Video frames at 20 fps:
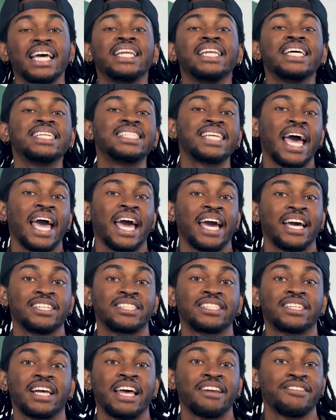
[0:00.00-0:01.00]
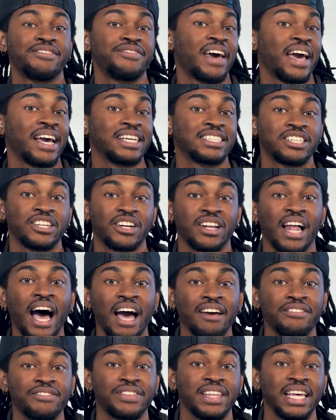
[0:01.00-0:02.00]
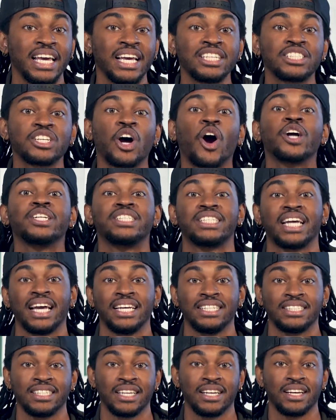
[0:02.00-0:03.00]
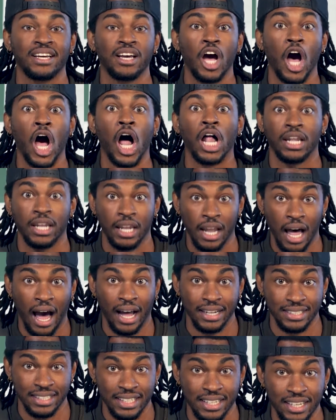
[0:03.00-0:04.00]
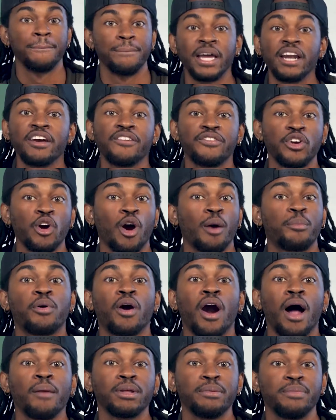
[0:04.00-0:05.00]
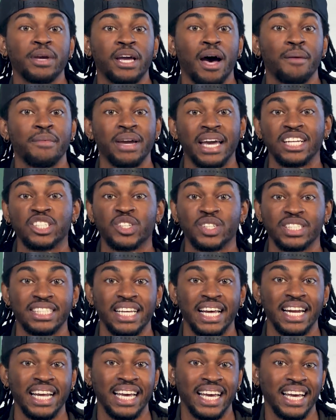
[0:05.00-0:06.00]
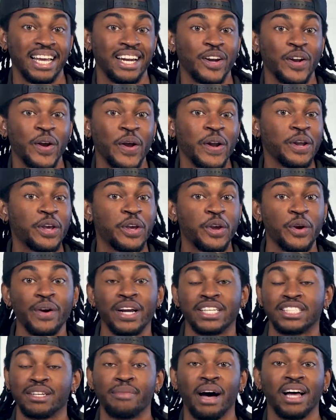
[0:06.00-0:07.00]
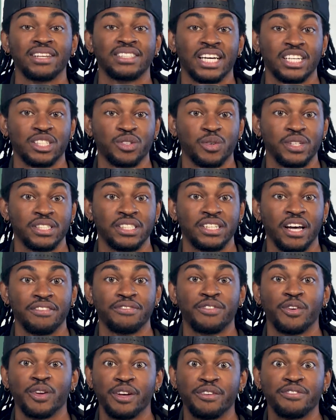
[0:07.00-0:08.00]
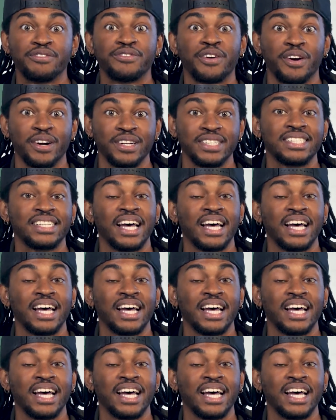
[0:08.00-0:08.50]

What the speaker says: in this age and phase in your life, things are changing a lot. Many of you are probably becoming interested in and curious about sexual stuff for the first